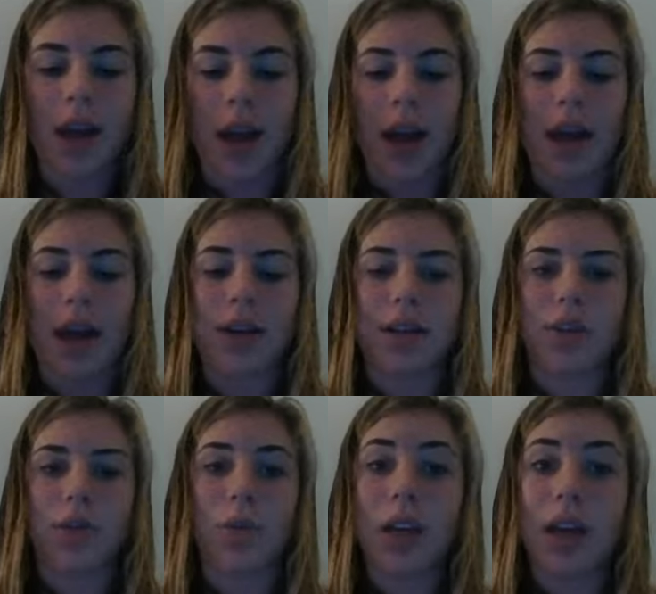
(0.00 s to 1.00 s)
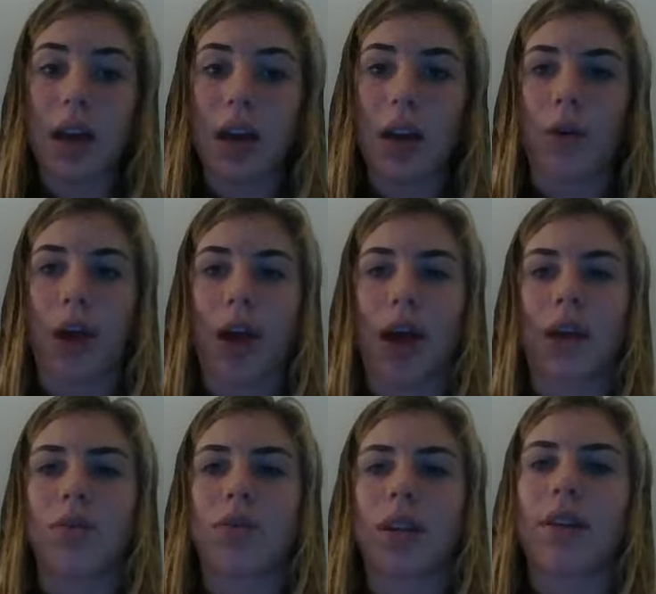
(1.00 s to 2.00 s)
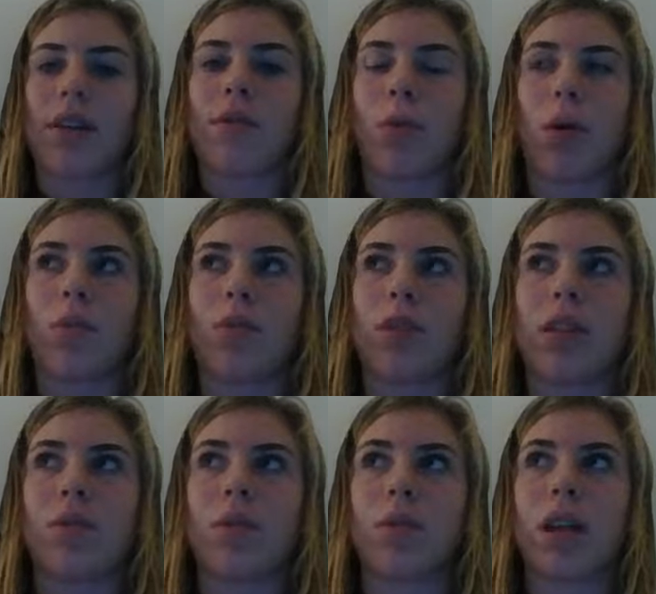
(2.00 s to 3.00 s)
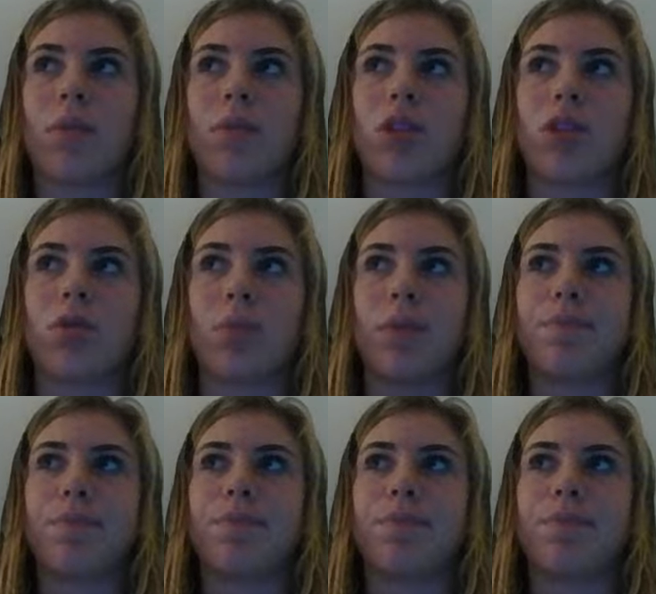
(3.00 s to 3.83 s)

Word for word: And we can't, okay, I don't really have a problem with this one that much, but